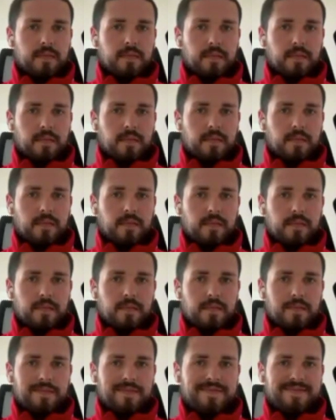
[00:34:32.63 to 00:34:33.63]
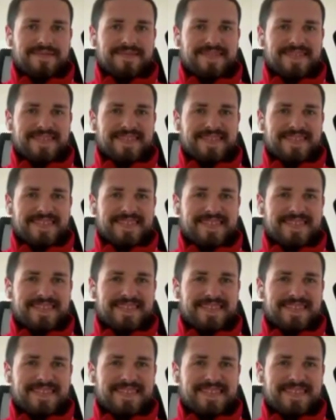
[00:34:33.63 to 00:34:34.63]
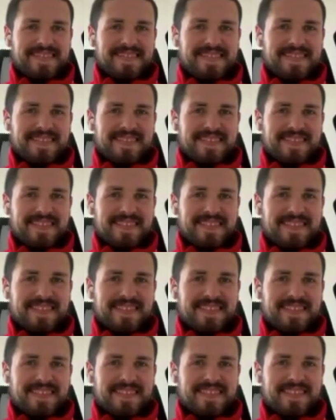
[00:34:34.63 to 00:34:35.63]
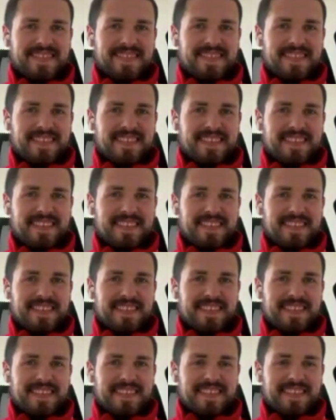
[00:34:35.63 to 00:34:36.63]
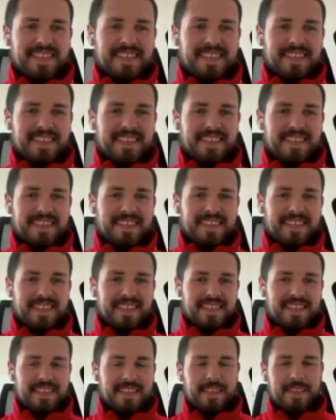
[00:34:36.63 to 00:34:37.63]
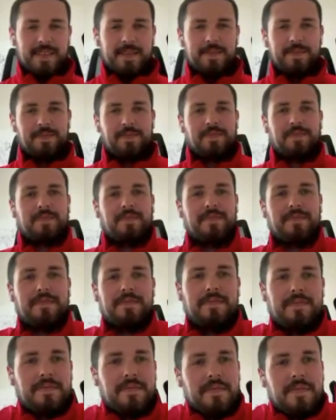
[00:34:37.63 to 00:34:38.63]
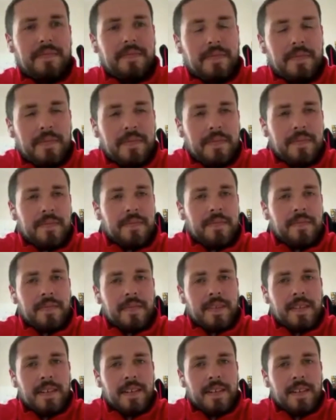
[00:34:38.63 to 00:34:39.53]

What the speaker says: (not speaking)